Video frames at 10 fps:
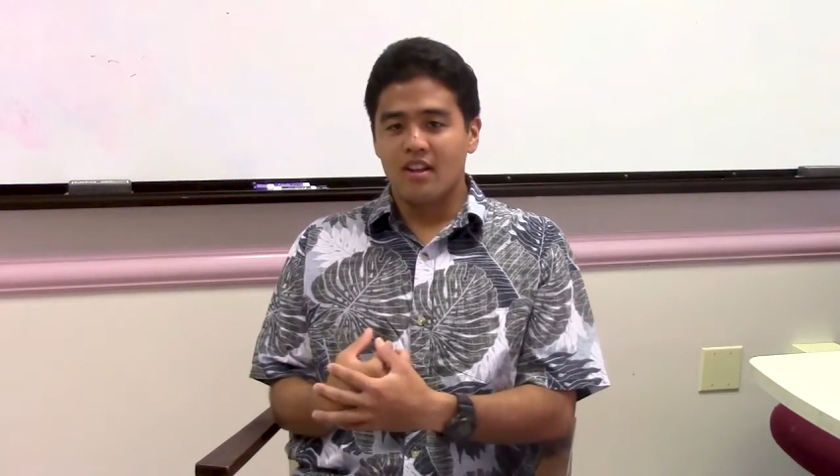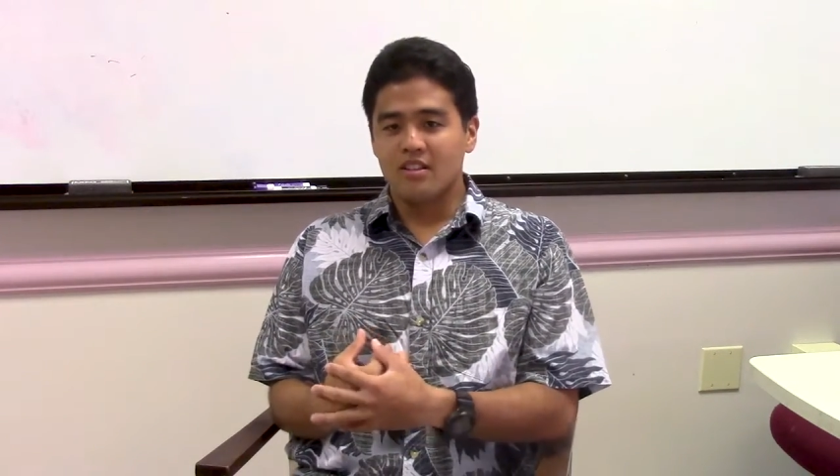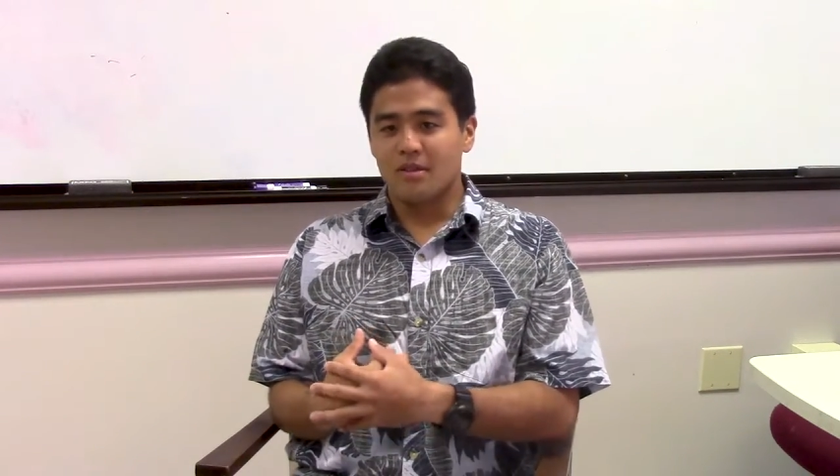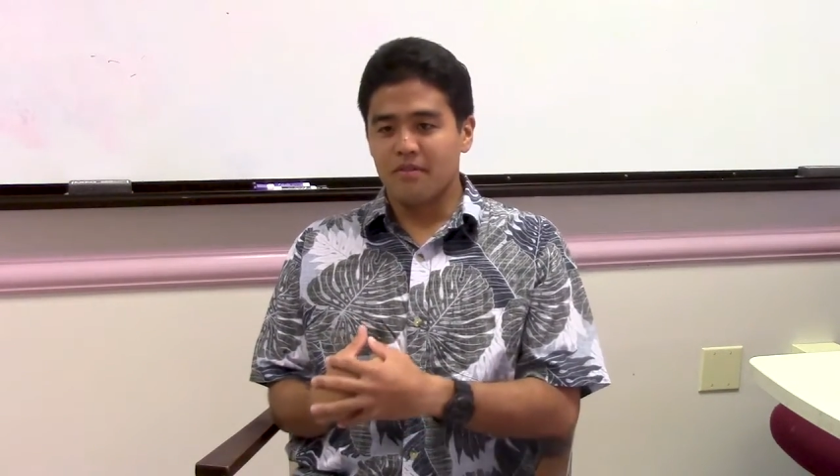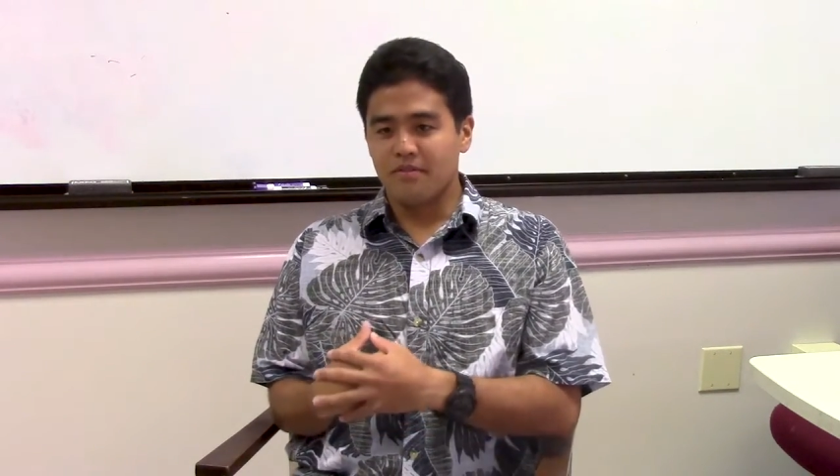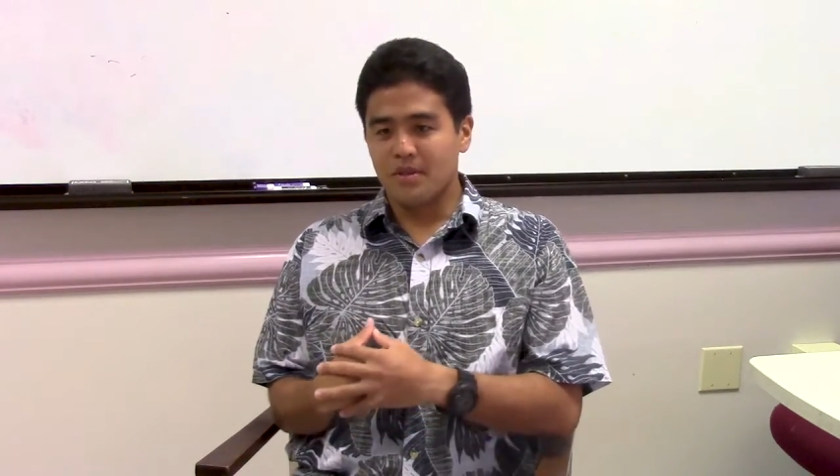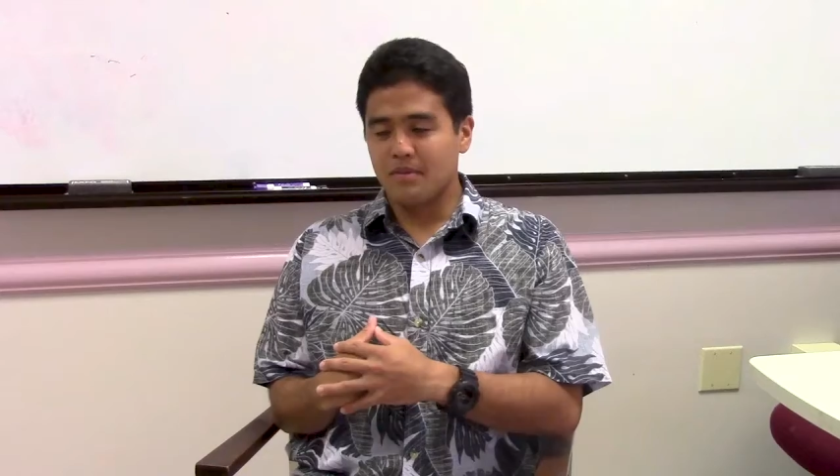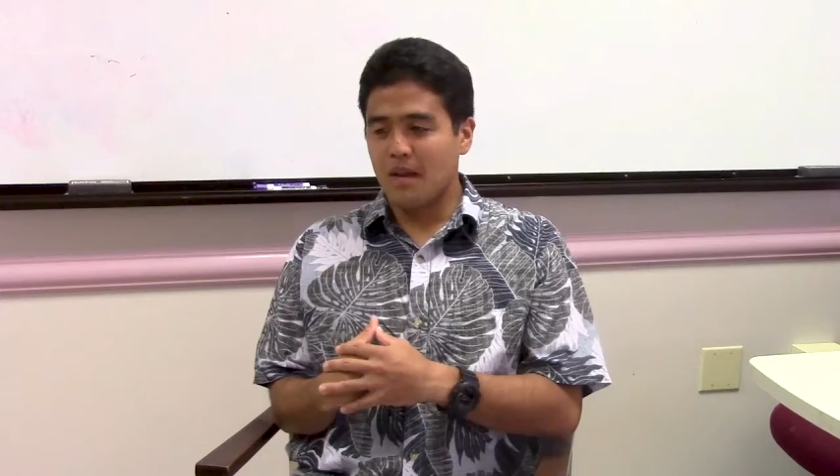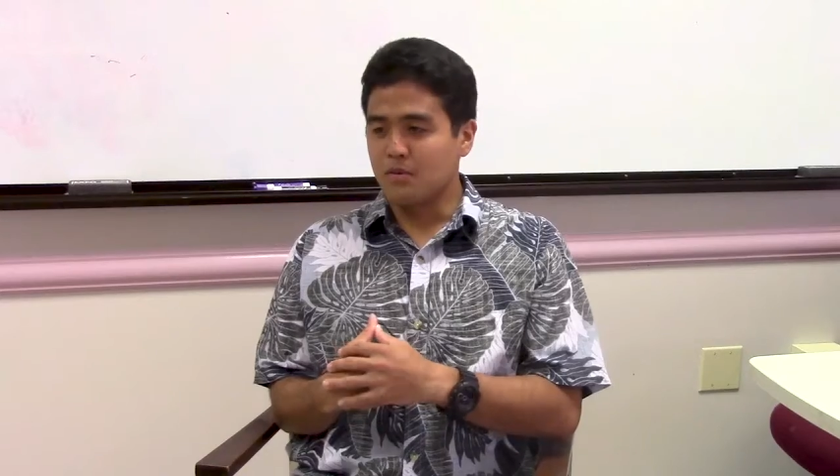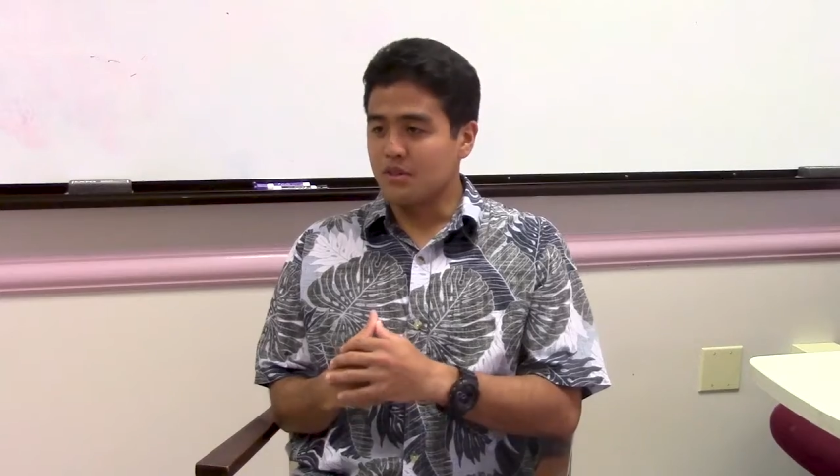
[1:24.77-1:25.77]

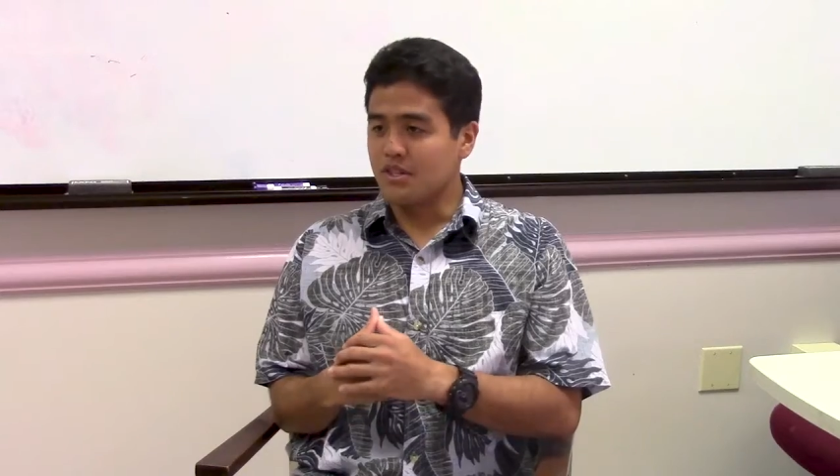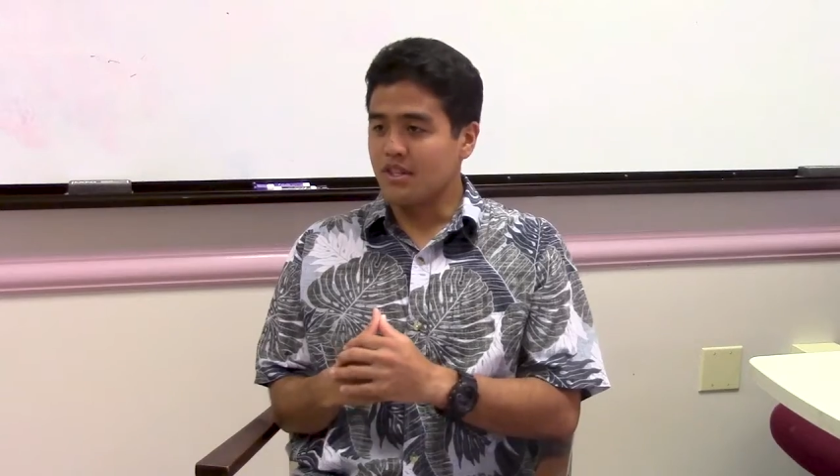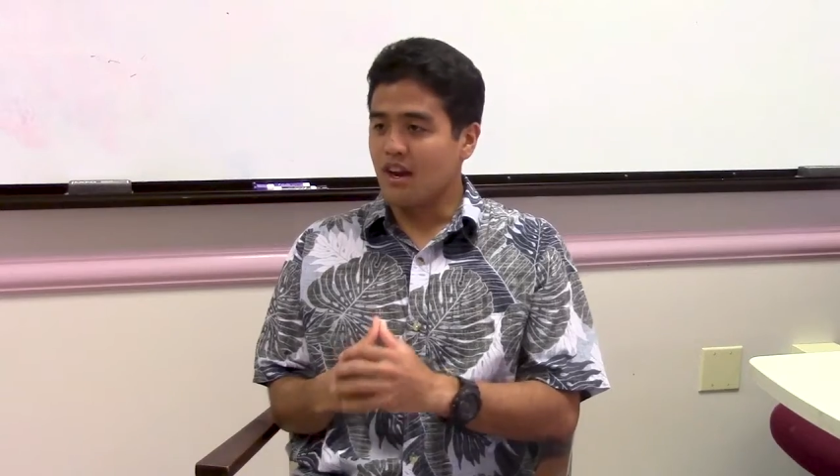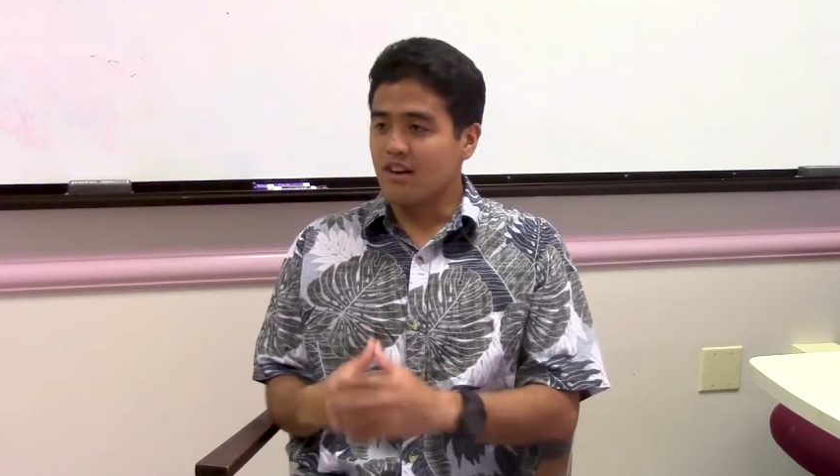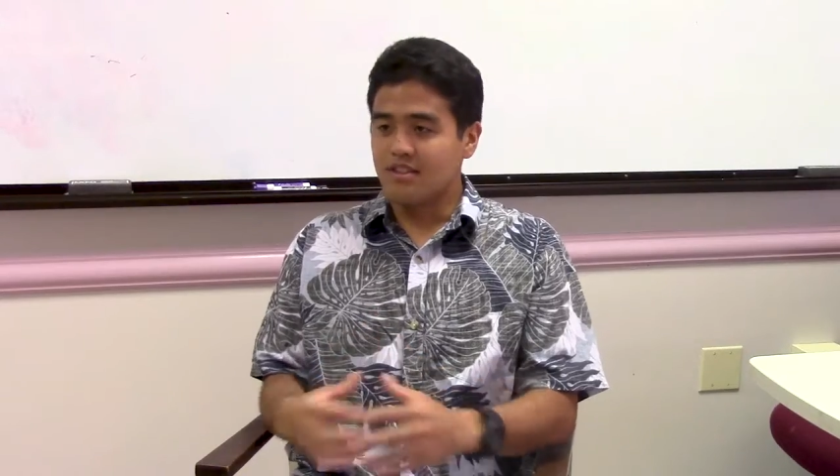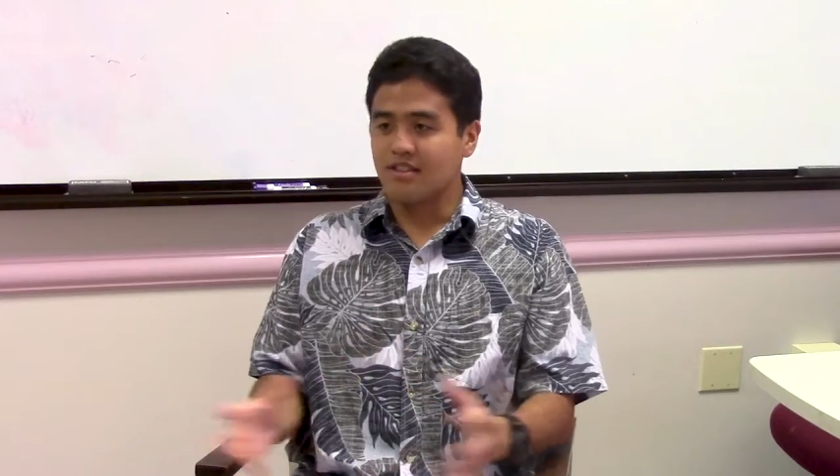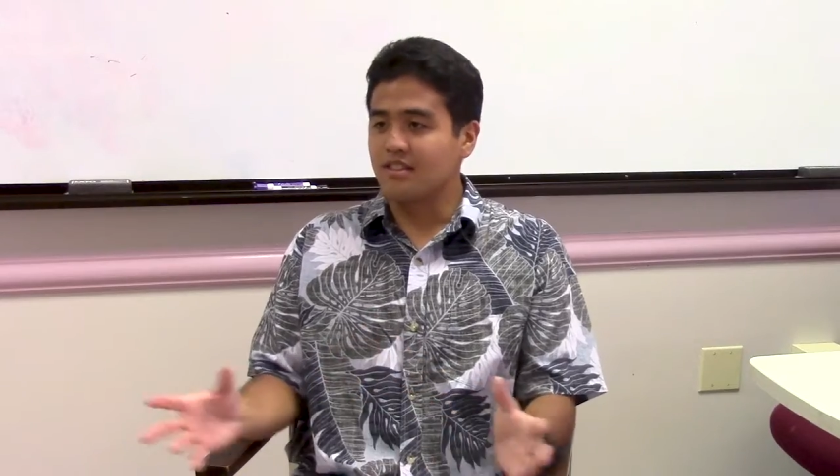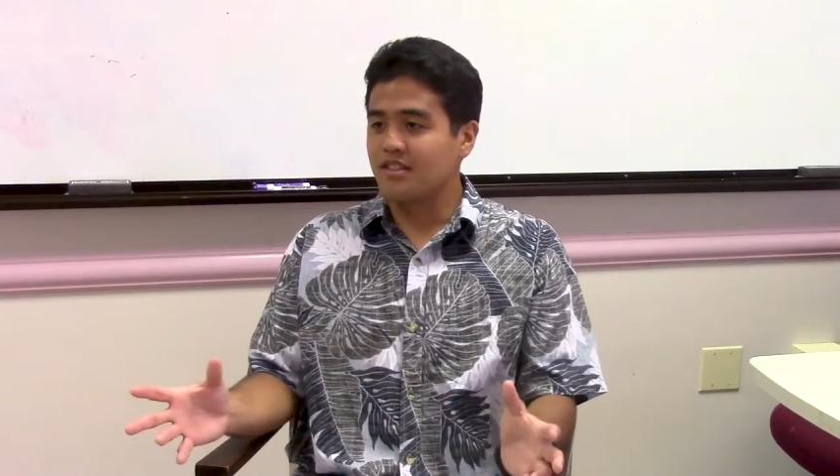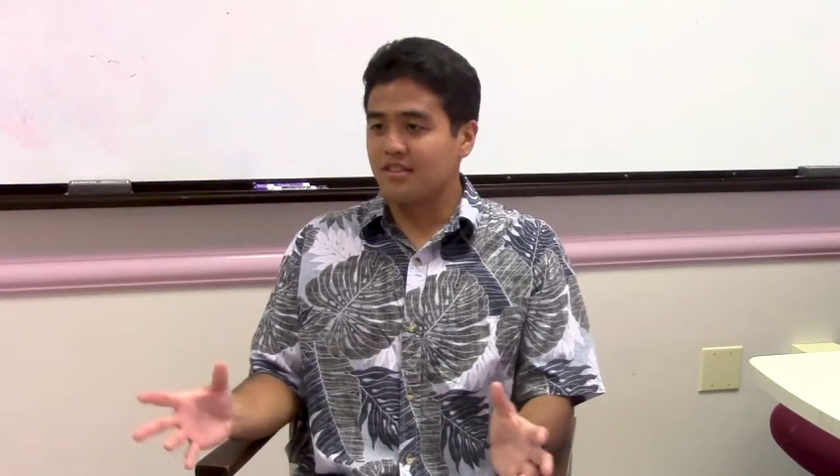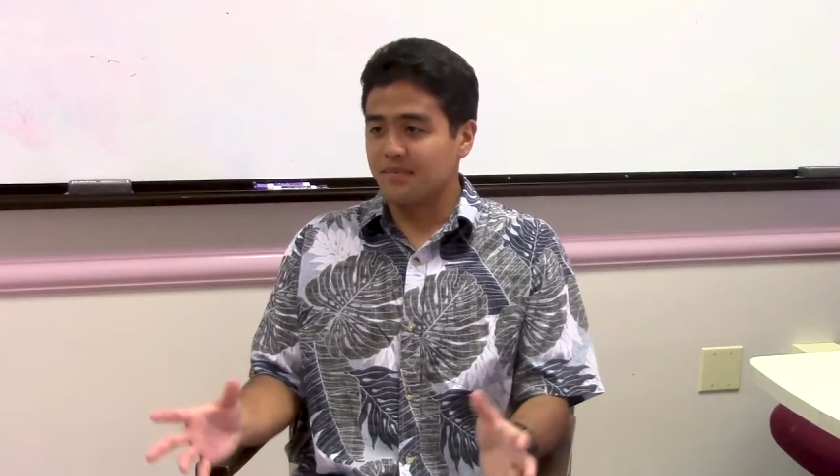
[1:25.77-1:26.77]
sometimes we're just there
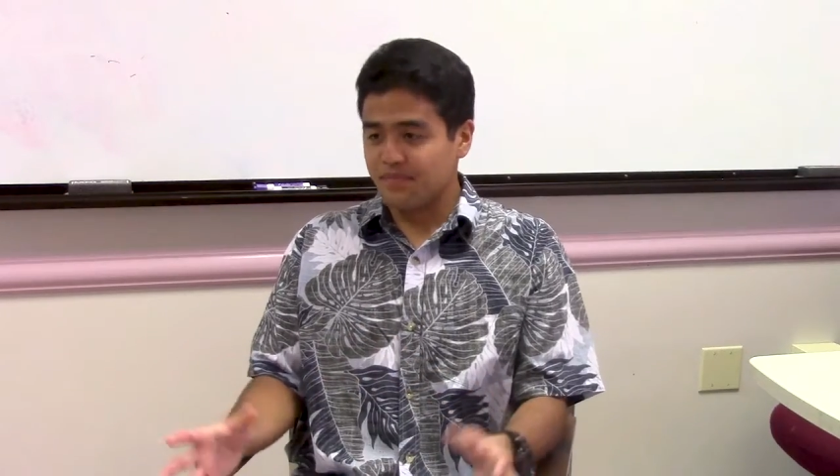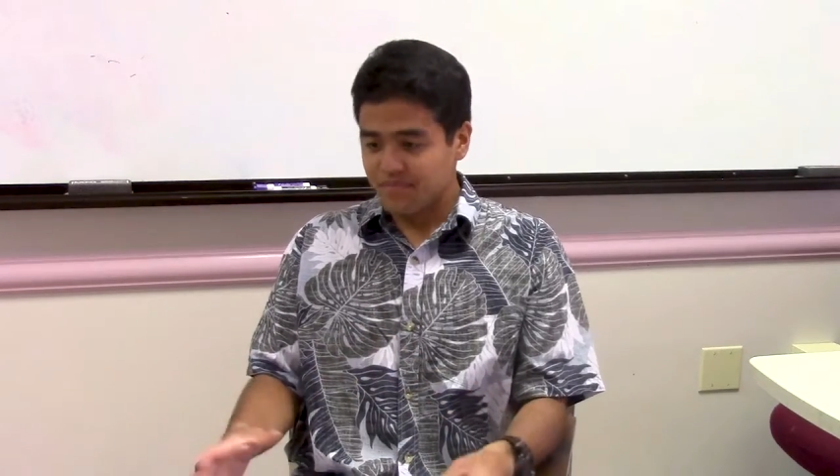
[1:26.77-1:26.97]
just